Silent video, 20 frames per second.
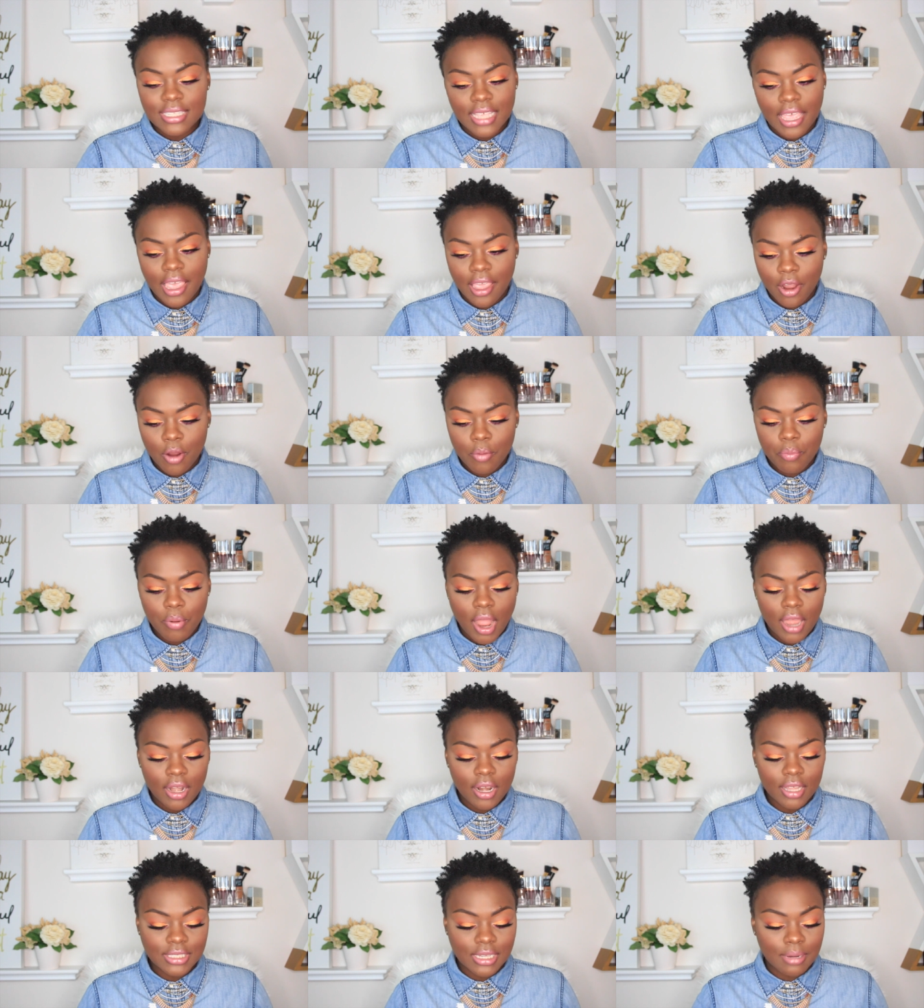is a hair
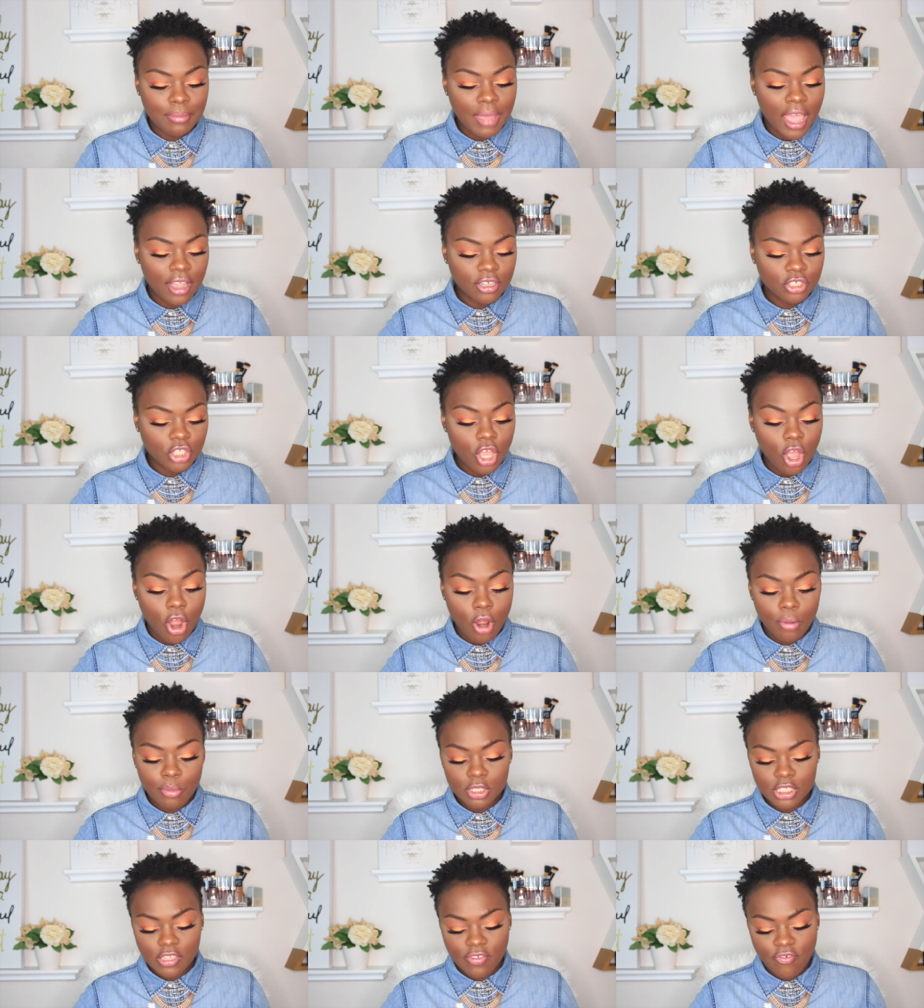product, and I'm actually
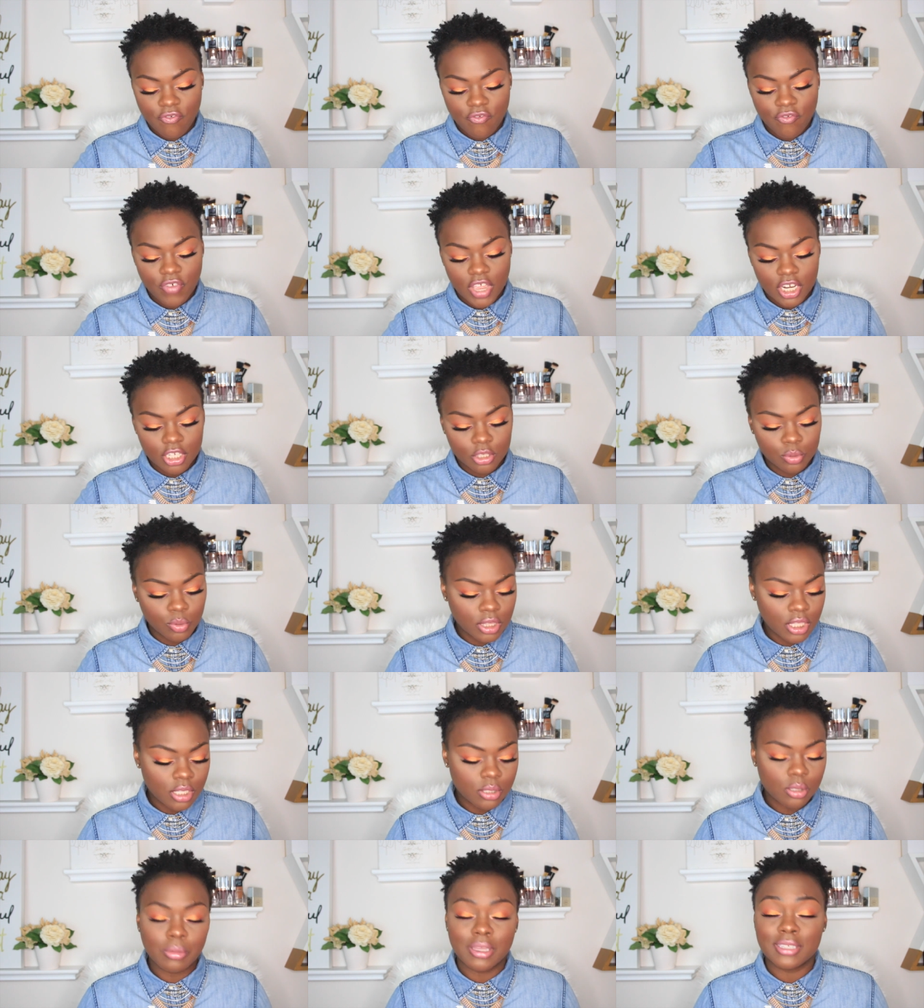almost finished with
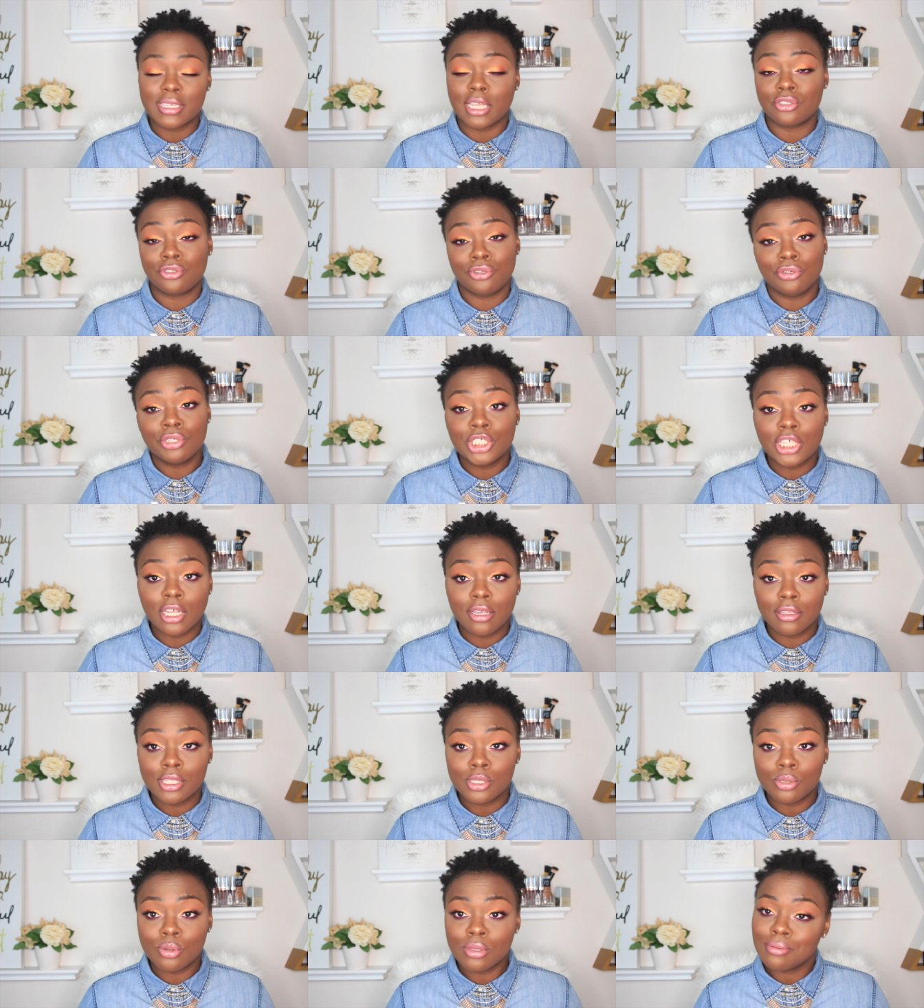this one because I do share
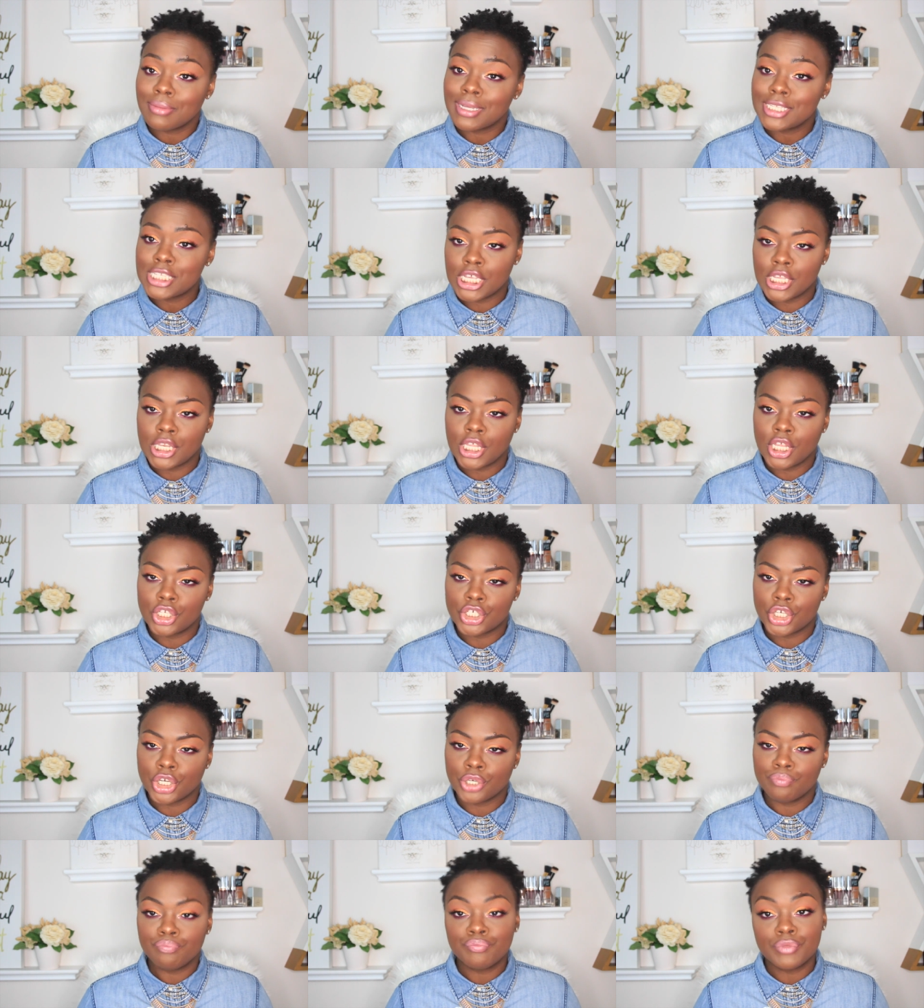this with my
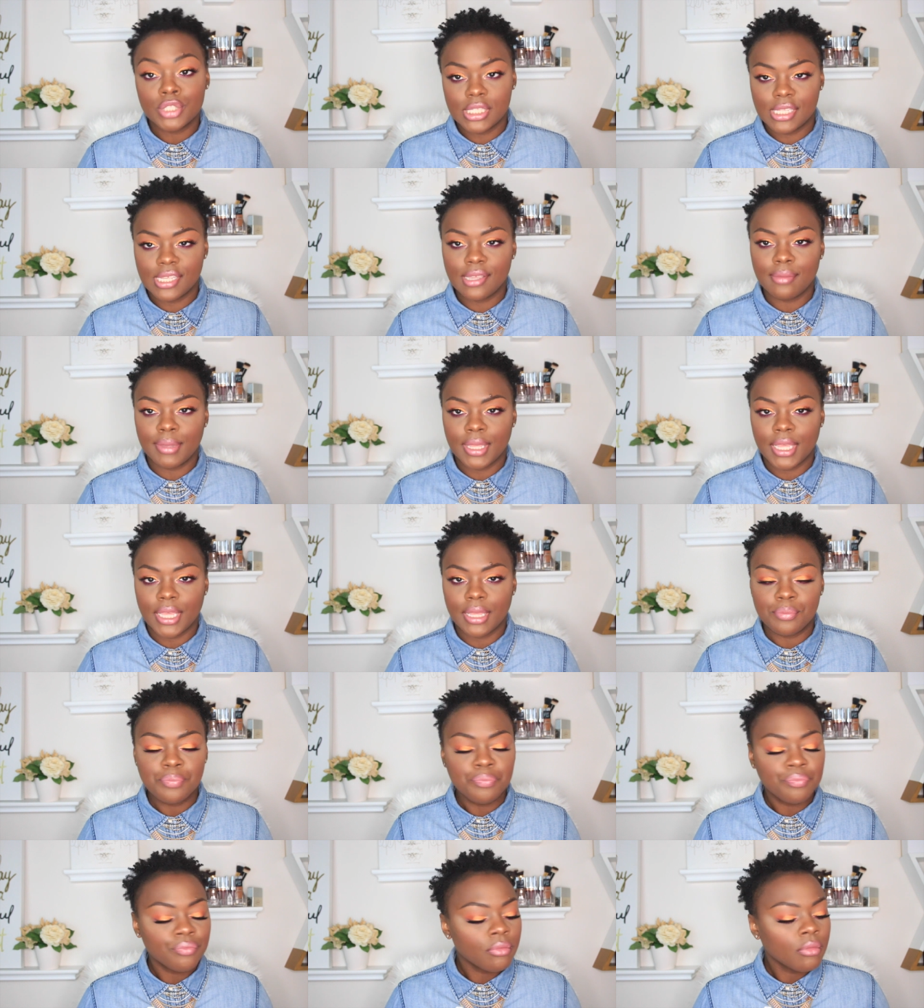teenager to be,